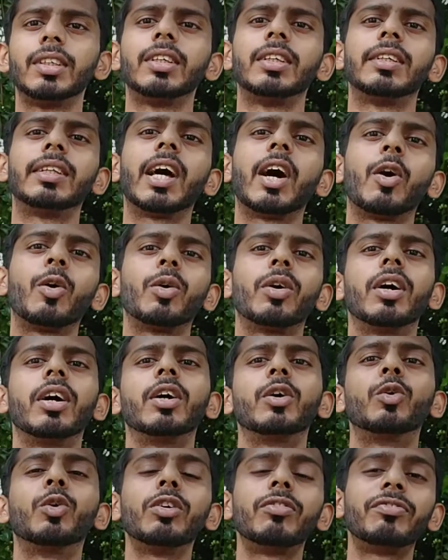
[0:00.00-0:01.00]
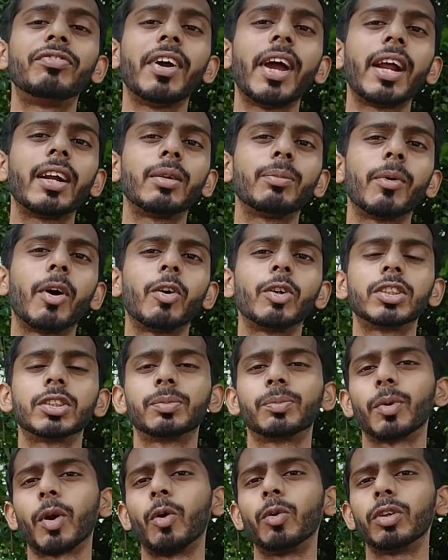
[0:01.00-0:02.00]
Now, a good fact about
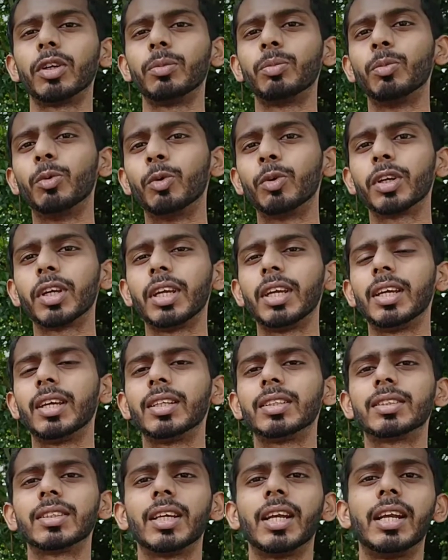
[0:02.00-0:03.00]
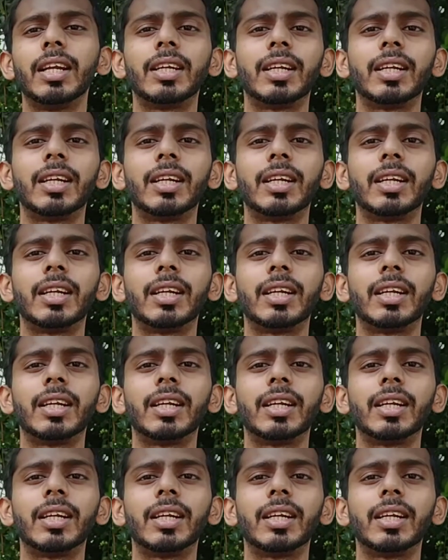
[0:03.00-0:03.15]
sprouted mung is it